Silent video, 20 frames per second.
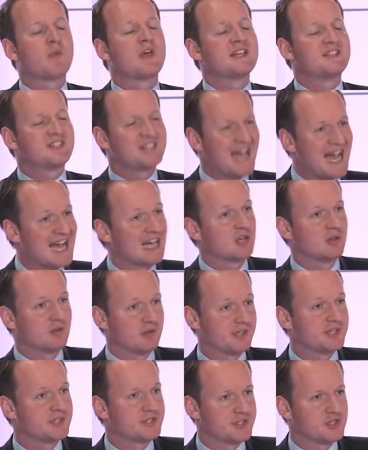they tackle
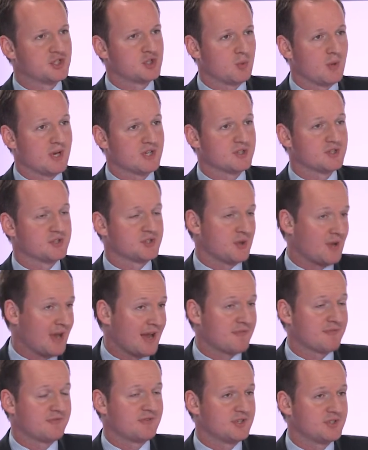this situation. So
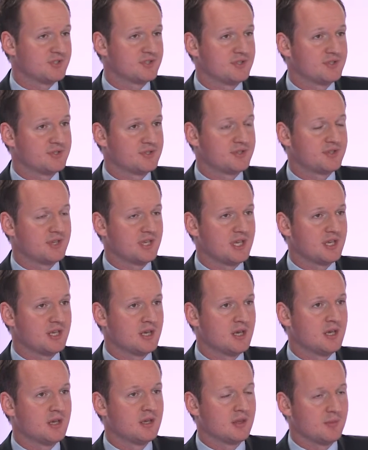how, for instance, the
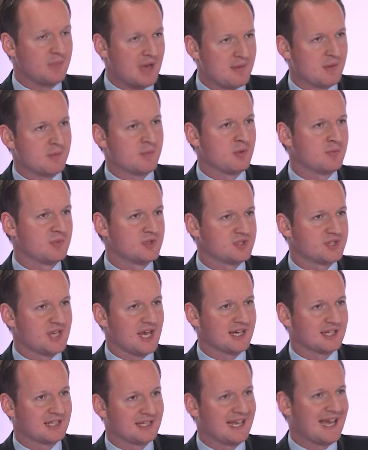baby boomers
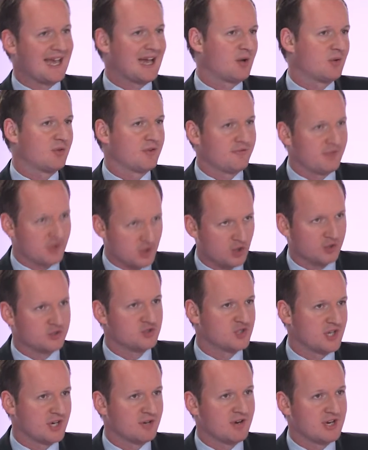tackle it, how the
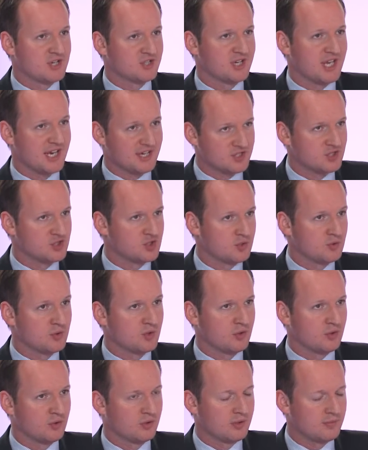forgotten Generation X, as you
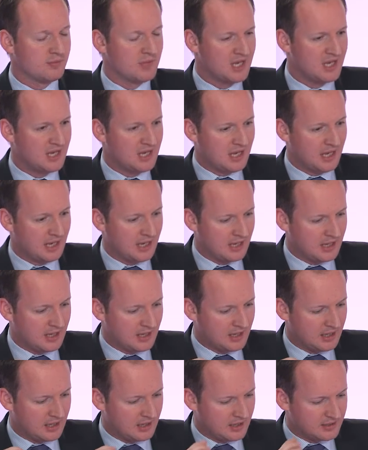call them,
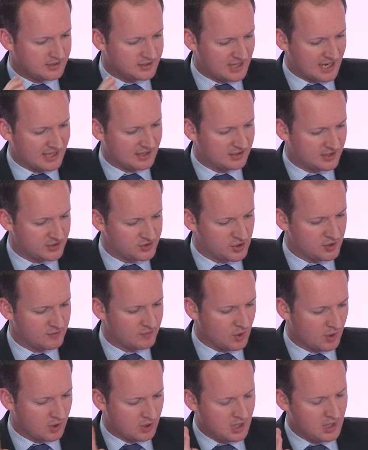tackle it. So you've
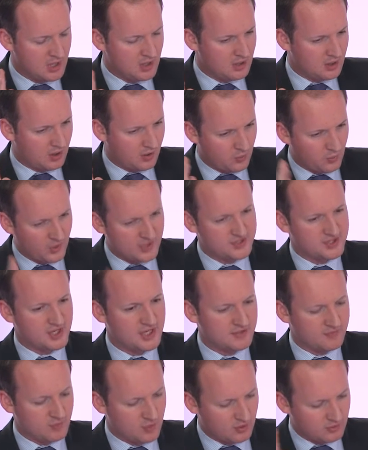got, on the one
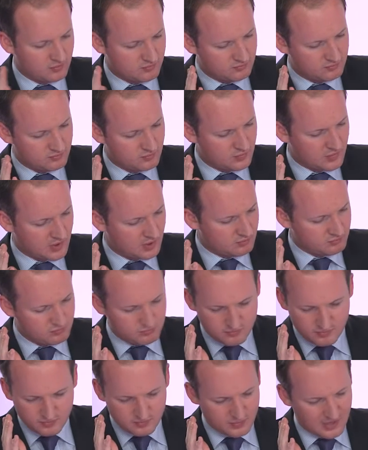side, you've got
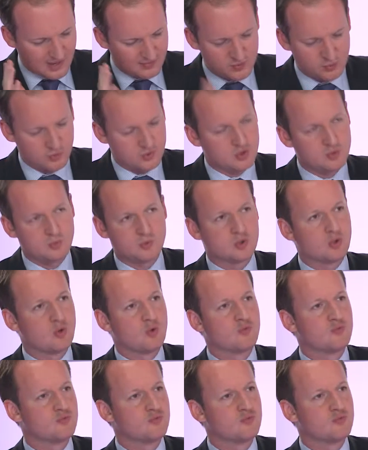perhaps what you would call